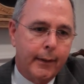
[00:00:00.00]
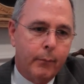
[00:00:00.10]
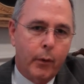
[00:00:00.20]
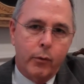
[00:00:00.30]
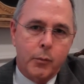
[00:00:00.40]

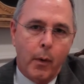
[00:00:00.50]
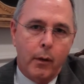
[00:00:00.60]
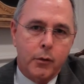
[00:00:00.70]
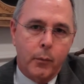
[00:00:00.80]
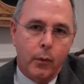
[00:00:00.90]
but
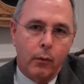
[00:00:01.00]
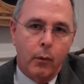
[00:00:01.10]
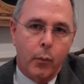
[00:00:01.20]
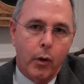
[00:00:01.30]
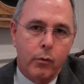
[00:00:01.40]
responsible
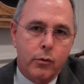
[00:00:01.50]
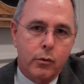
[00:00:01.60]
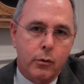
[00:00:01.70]
approach to